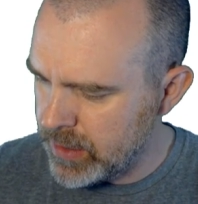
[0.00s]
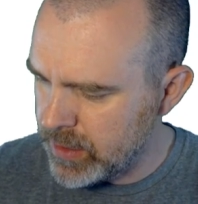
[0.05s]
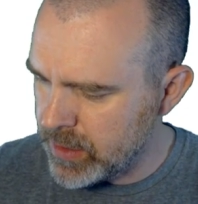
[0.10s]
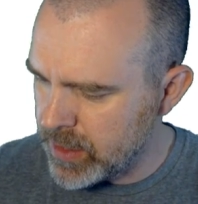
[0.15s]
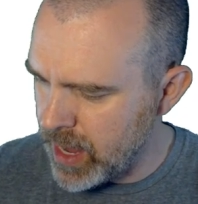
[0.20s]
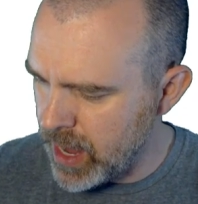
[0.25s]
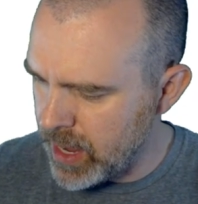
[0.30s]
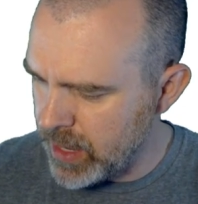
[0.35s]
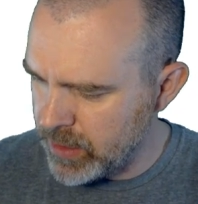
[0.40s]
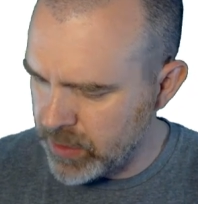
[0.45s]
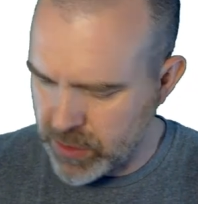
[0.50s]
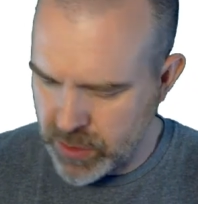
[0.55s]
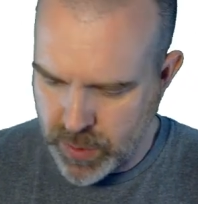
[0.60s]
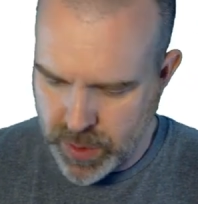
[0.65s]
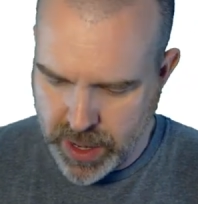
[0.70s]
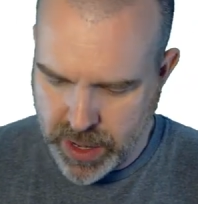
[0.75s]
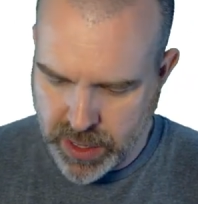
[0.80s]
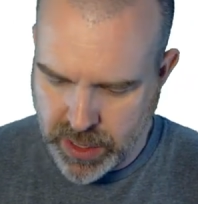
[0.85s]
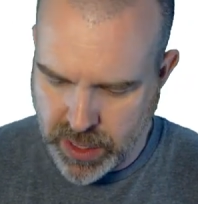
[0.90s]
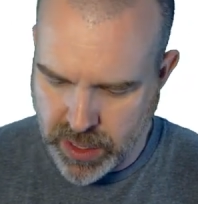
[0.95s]
sine
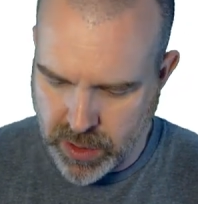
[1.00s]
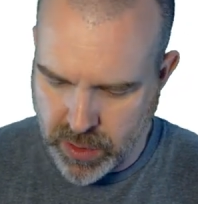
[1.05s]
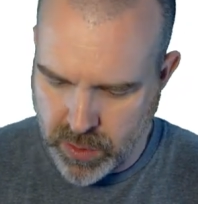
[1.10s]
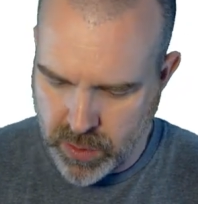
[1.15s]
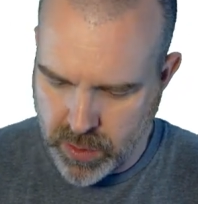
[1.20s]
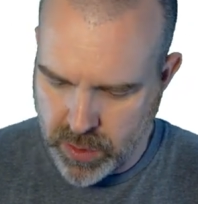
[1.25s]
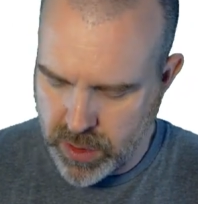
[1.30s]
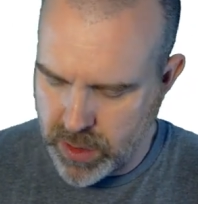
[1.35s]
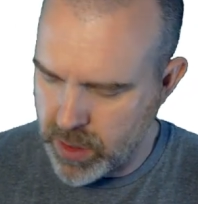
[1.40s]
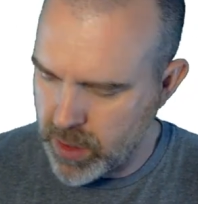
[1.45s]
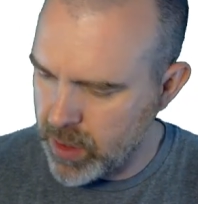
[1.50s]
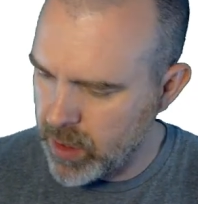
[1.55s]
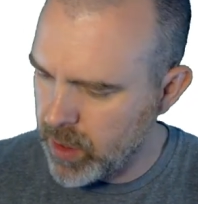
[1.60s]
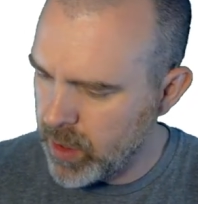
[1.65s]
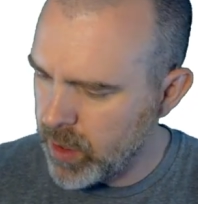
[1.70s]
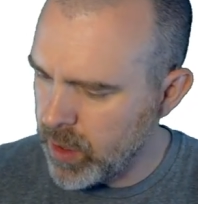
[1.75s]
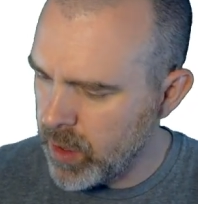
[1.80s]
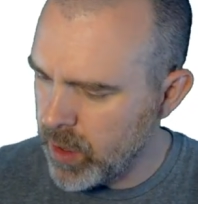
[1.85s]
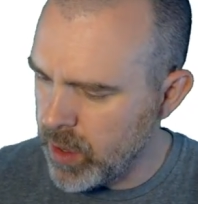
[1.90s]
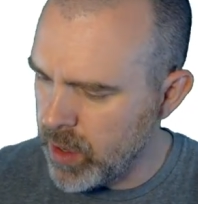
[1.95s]
squared u
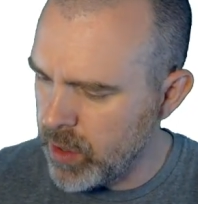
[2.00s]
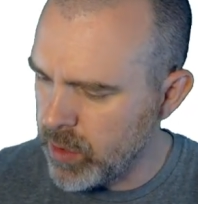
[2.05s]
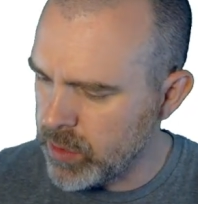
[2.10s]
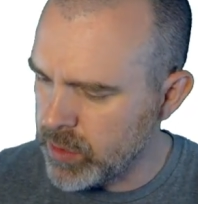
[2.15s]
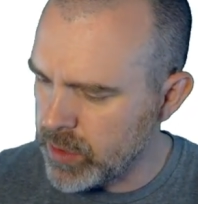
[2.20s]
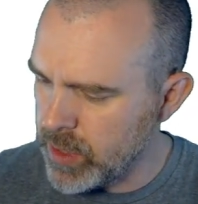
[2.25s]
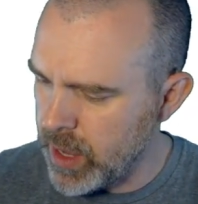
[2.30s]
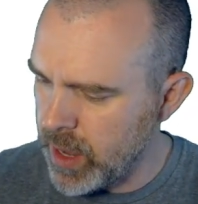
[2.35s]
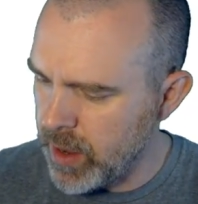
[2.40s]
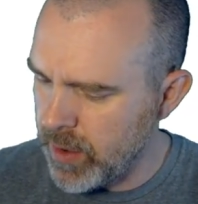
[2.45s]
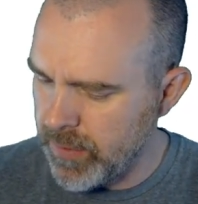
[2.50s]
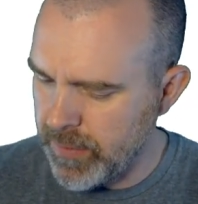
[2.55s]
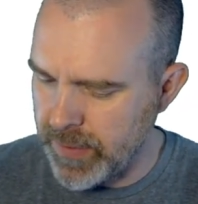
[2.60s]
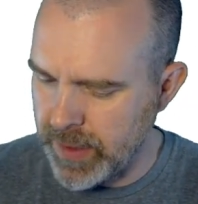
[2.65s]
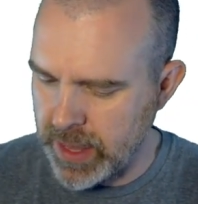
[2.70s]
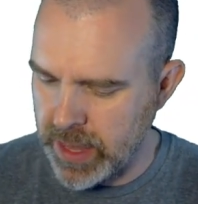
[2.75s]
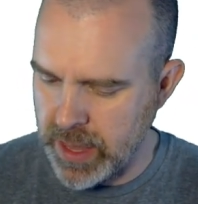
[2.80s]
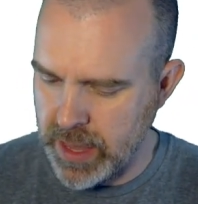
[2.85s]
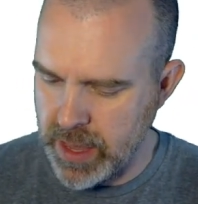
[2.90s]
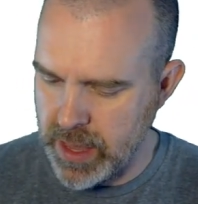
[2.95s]
cosine
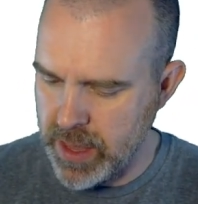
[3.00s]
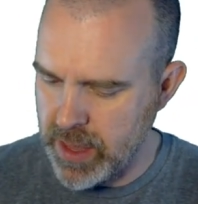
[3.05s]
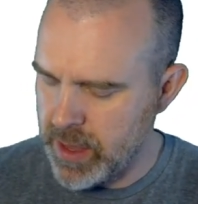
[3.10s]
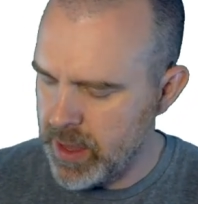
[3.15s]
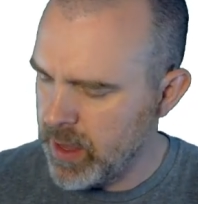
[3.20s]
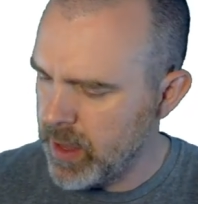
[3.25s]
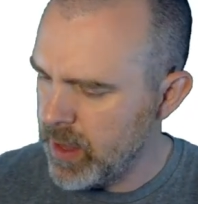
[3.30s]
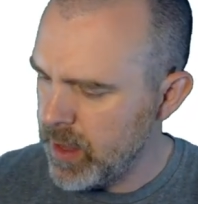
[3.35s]
v,